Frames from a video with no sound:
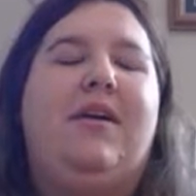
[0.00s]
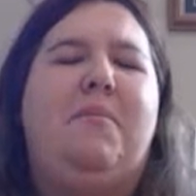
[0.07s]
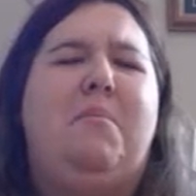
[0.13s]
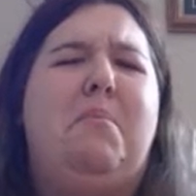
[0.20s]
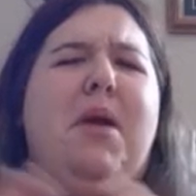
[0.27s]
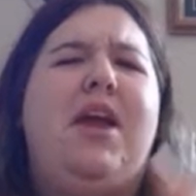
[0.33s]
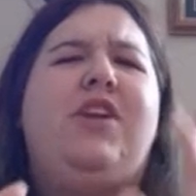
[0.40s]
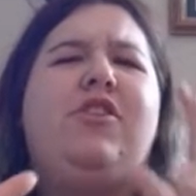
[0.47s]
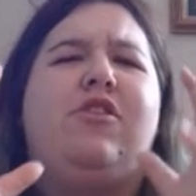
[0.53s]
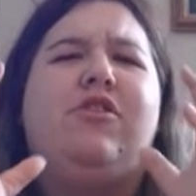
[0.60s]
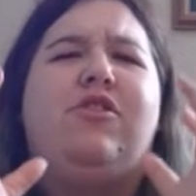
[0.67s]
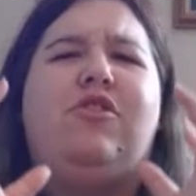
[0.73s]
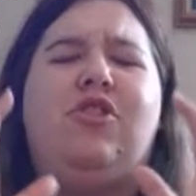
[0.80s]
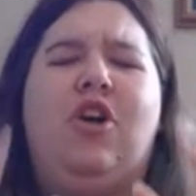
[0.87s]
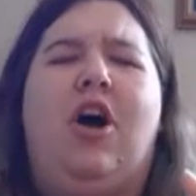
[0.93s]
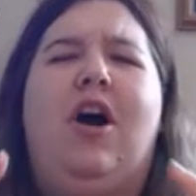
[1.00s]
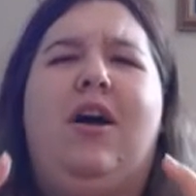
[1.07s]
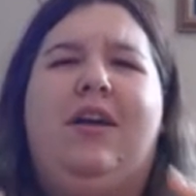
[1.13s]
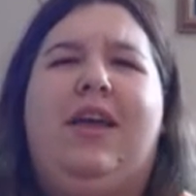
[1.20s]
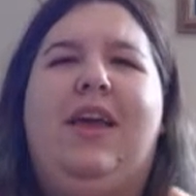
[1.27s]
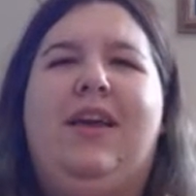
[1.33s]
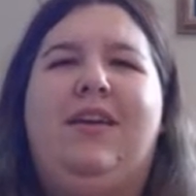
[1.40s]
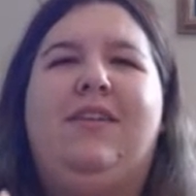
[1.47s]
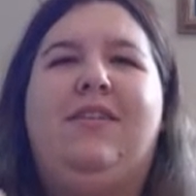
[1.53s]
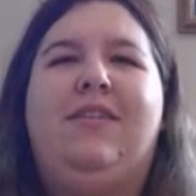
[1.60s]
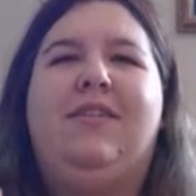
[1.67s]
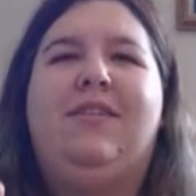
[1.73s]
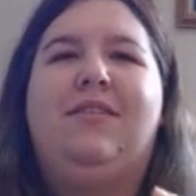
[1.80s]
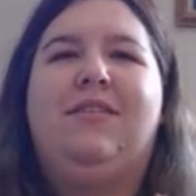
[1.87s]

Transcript: major talking